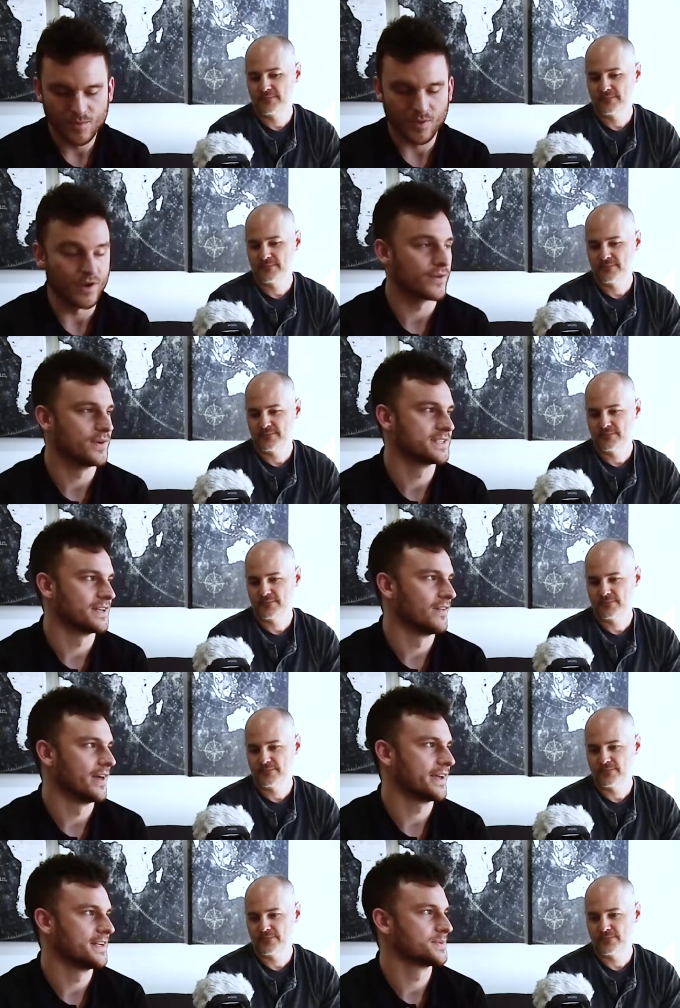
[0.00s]
Speaker 1: part of the reason I
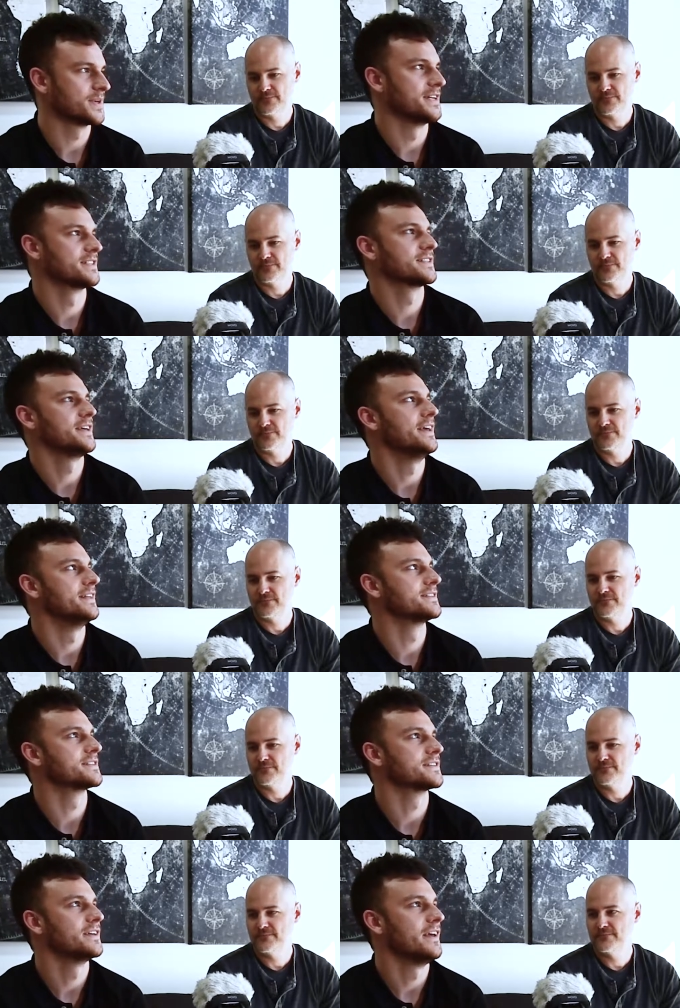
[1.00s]
like it is because
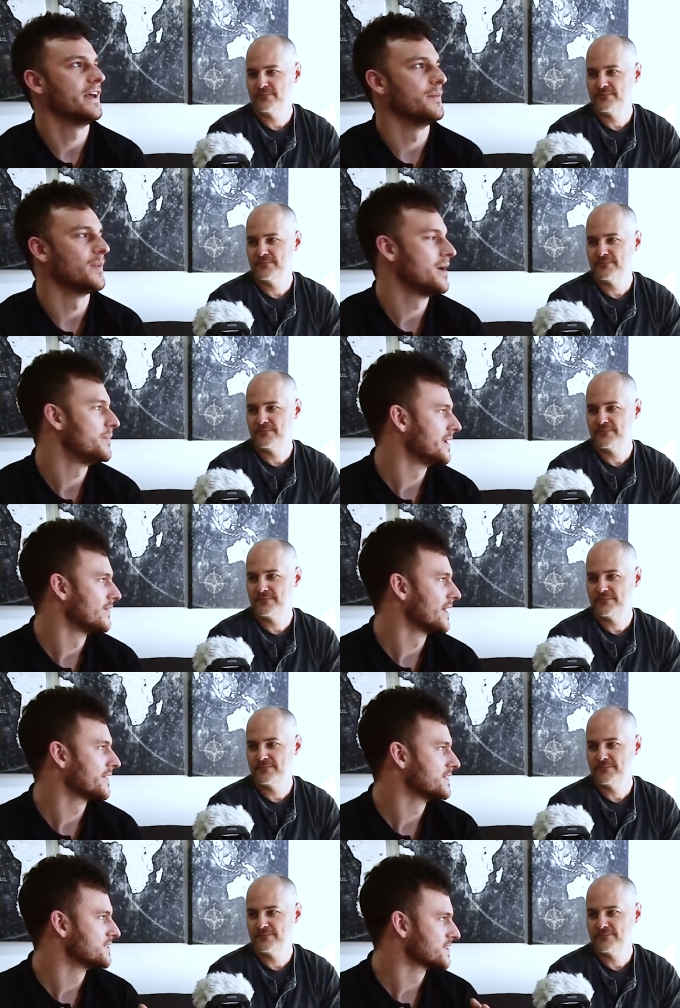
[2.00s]
it's, in my opinion,
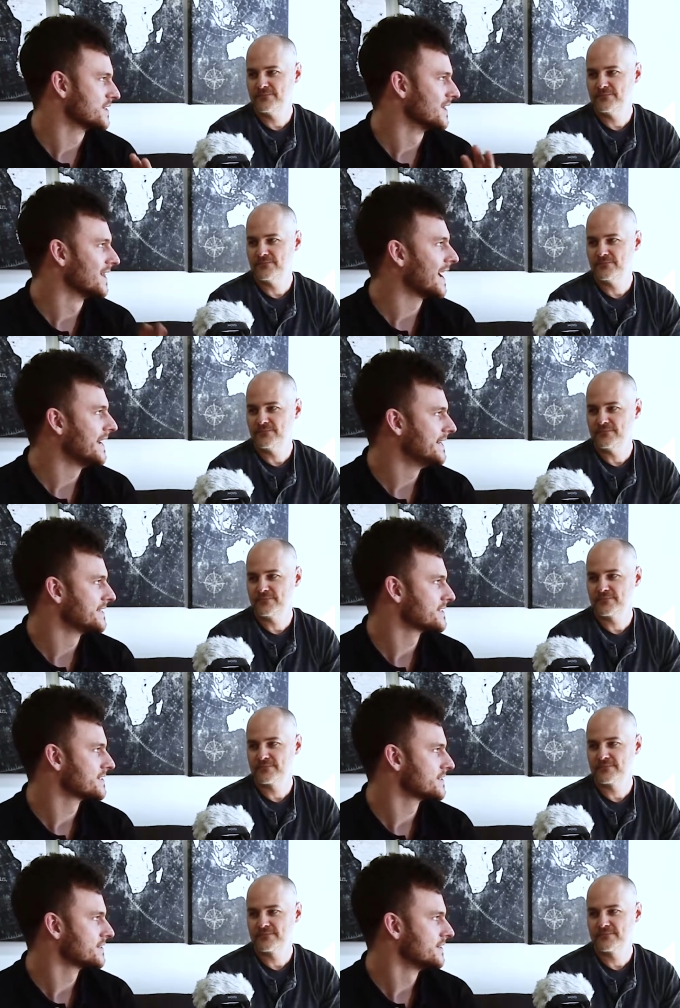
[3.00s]
like just the
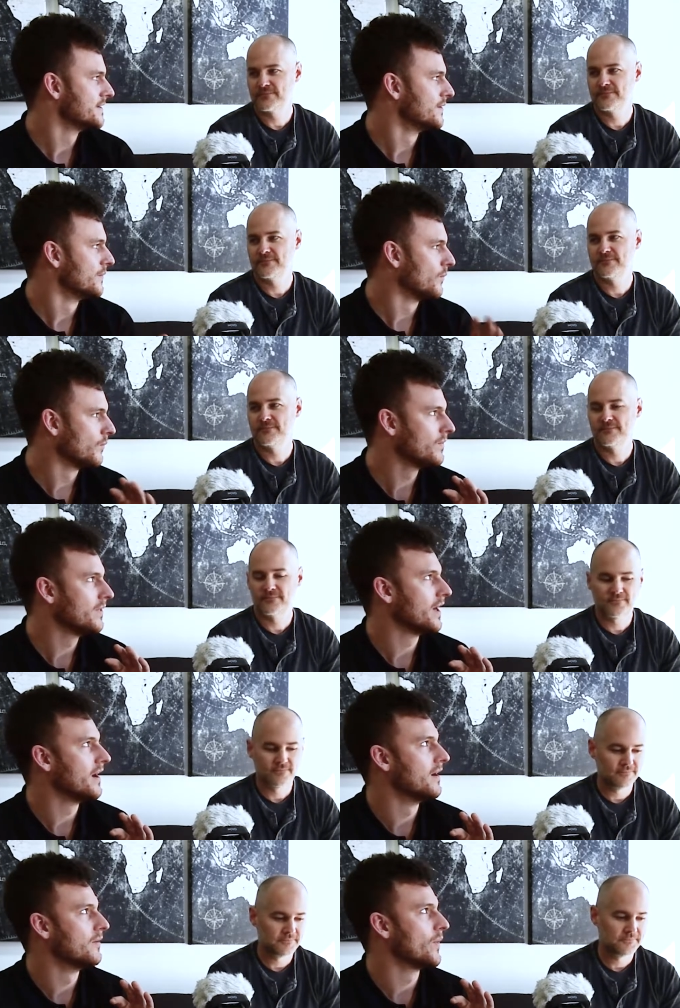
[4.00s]
lightest
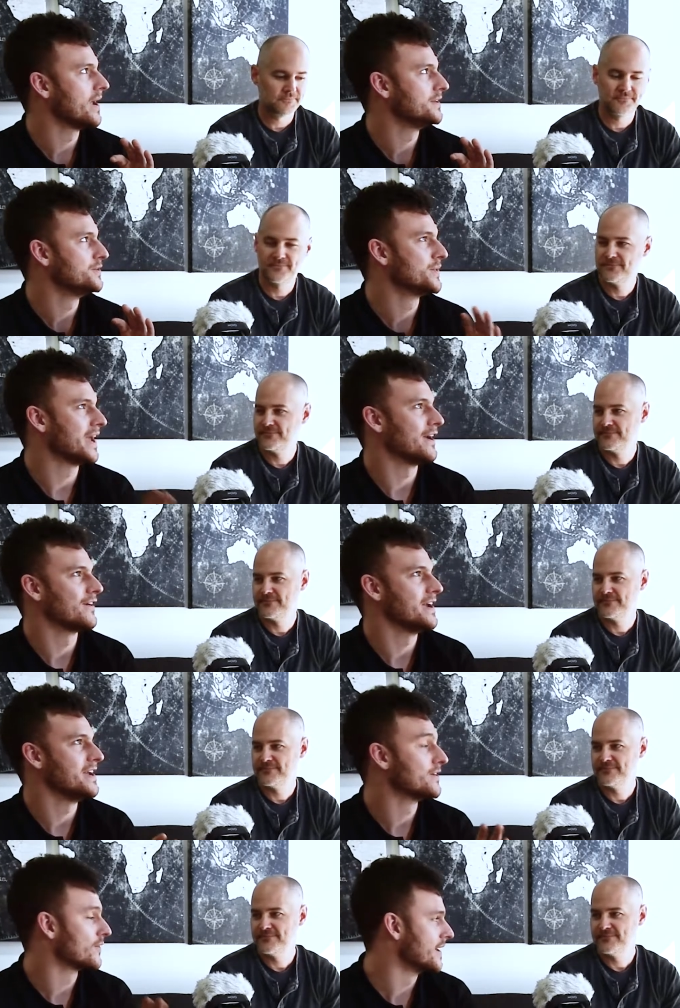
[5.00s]
uh, way to carry
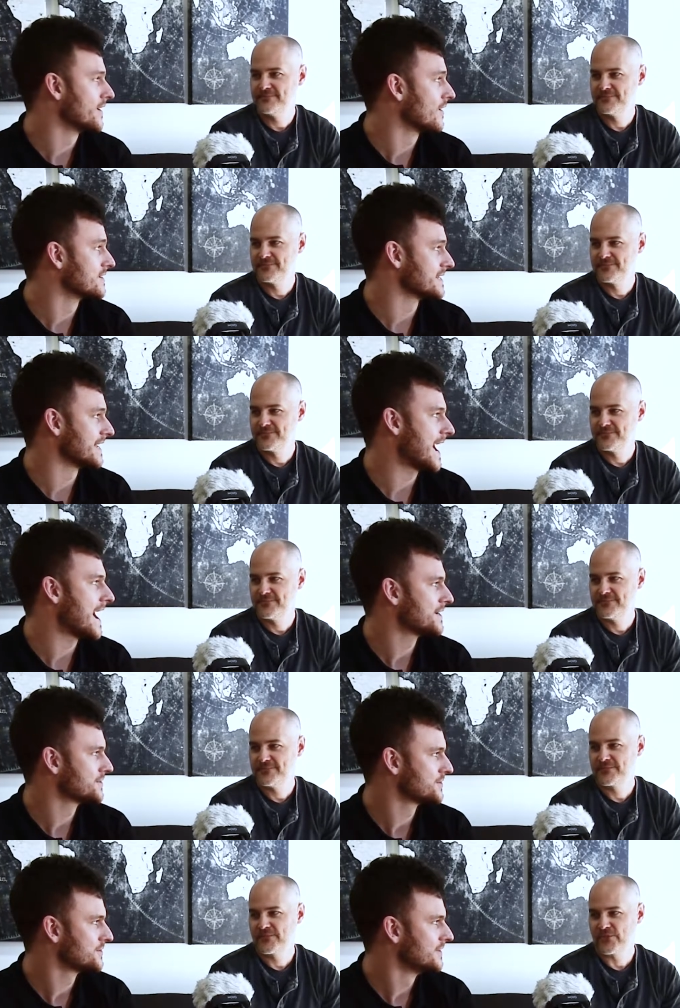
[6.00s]
credit cards and
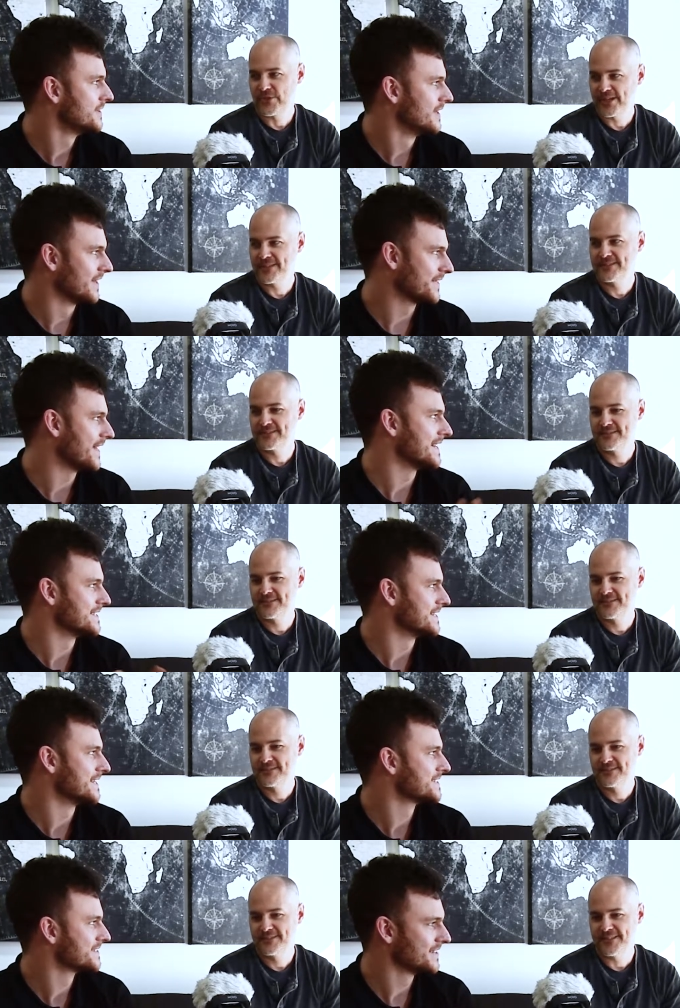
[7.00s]
cash. Right. Like that
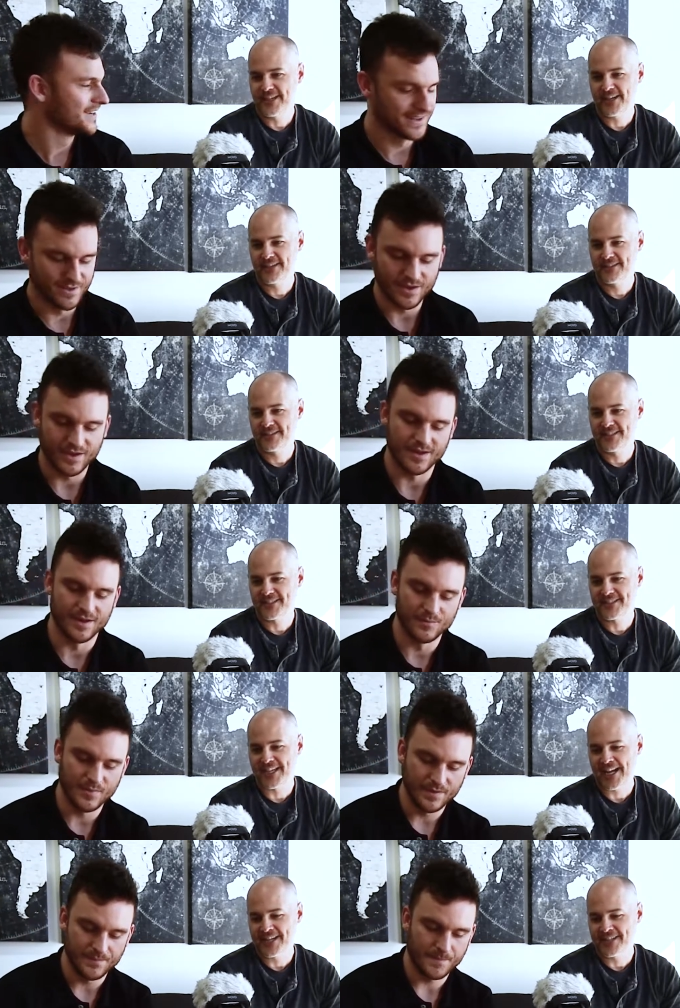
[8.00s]
exists. Yeah. And um, it's
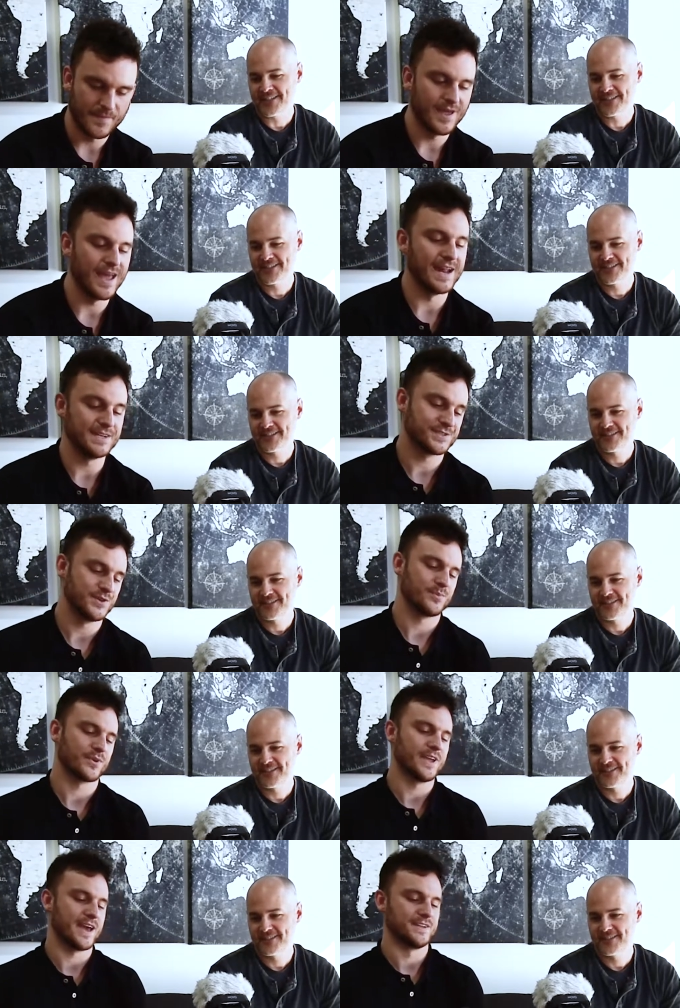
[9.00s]
tiny. And it's
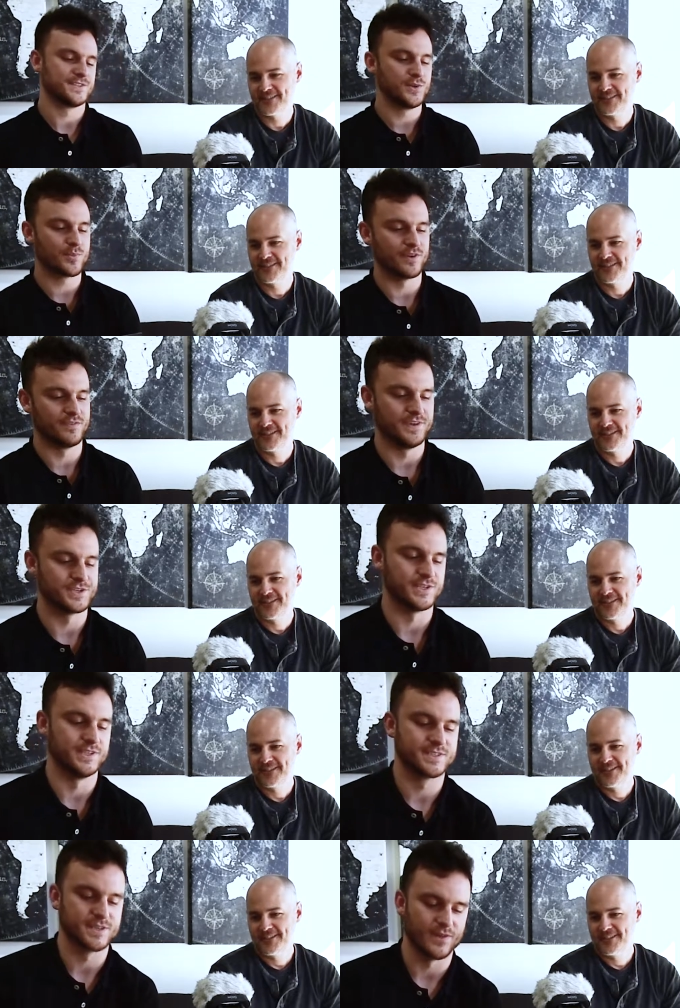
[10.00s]
super, yeah, it's super
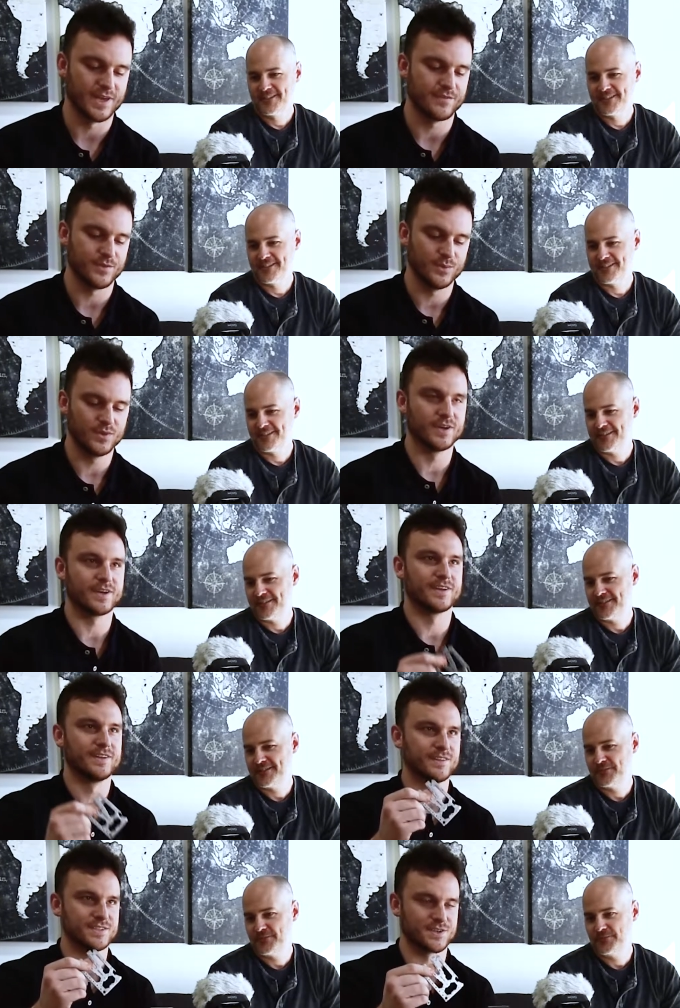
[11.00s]
efficient. So, like, if you look,
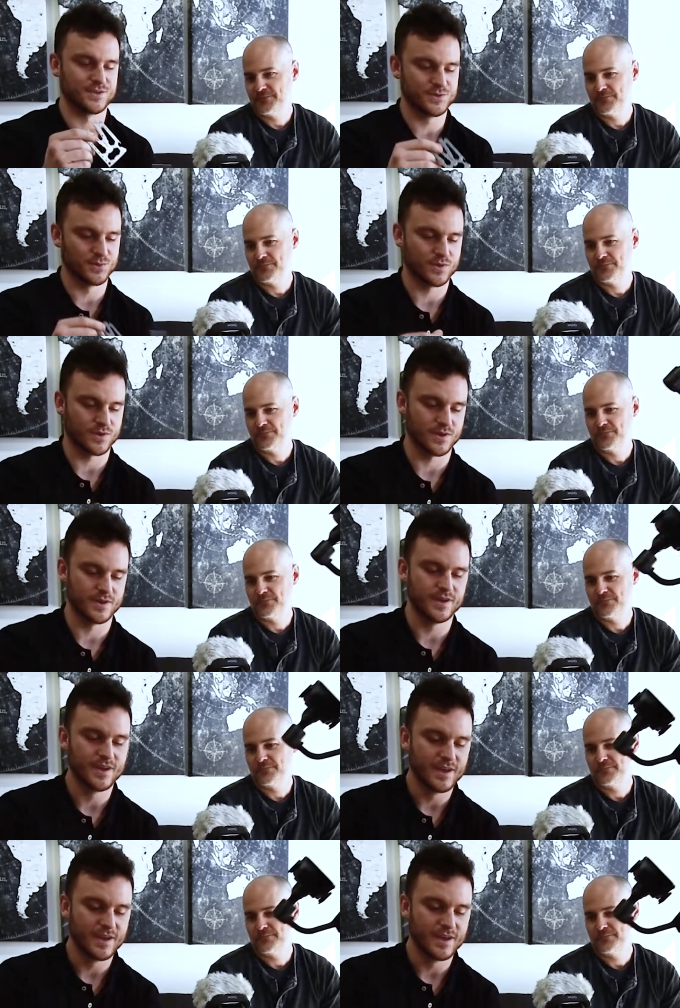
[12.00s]
this our tool card,